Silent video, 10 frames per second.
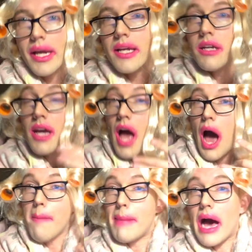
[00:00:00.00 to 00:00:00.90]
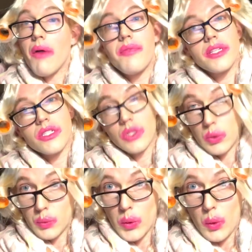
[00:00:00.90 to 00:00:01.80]
me about this
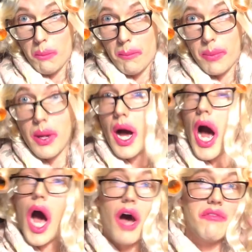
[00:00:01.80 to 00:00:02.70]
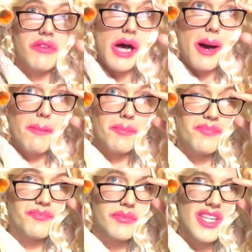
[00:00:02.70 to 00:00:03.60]
group of,
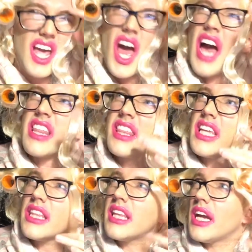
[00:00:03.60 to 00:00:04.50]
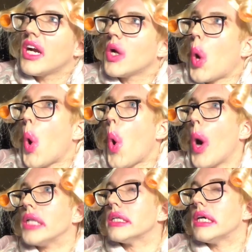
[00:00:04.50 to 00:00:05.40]
I think they're
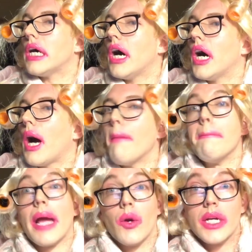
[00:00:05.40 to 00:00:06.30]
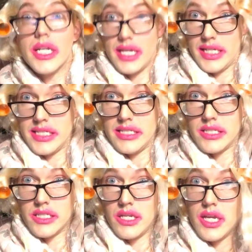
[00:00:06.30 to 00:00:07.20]
all
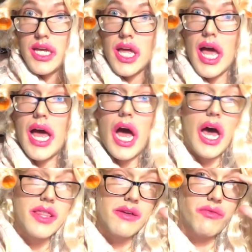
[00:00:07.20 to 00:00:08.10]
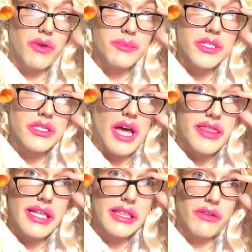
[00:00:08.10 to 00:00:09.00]
Americans. They're
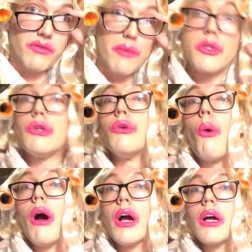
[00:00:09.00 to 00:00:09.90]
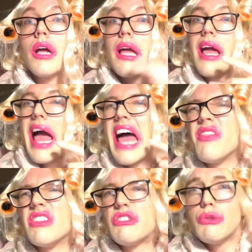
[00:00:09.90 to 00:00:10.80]
from New York,
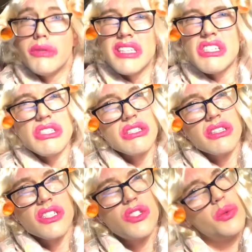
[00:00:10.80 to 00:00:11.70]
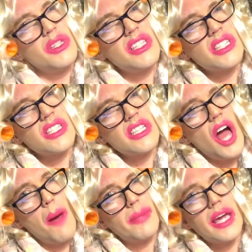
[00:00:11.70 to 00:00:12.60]
and they're doing this
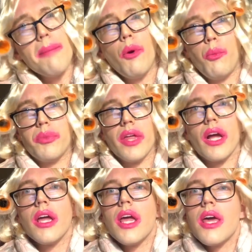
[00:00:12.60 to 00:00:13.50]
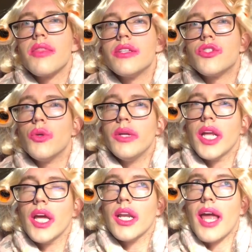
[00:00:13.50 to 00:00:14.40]
K-pop thing. They're doing
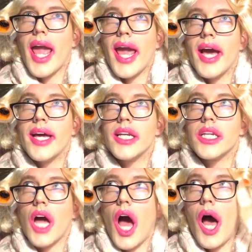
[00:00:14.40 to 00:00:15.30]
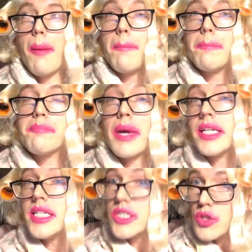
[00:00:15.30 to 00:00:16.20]
it, and my
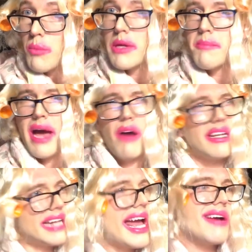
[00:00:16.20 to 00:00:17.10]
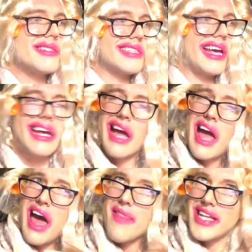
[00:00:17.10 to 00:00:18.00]
niece told me about it, and I was like,
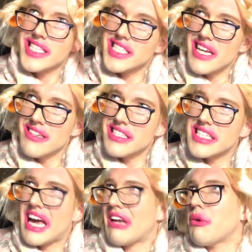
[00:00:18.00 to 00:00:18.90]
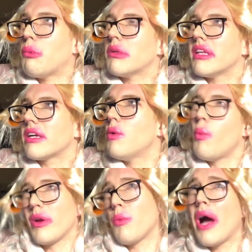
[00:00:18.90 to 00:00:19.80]
that sounds kind of like,
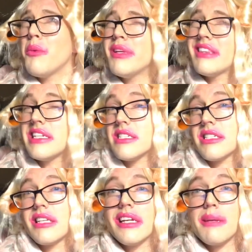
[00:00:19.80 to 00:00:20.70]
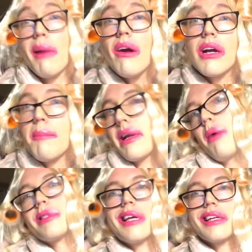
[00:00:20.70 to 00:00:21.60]
wait, why wouldn't they just stay in America? But I
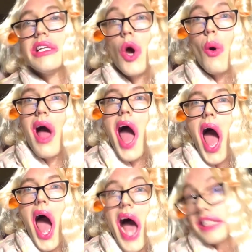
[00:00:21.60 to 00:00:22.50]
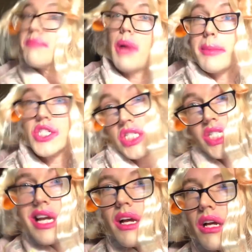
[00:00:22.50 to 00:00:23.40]
was like, you know, I should probably just
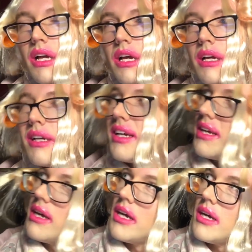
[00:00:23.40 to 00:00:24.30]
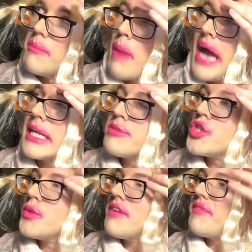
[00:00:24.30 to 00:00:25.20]
check. Marty, I'm
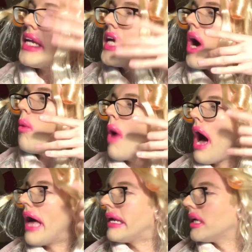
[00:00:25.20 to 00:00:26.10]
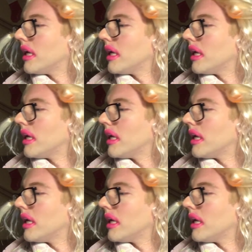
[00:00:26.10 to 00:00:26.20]
shooting a video. What?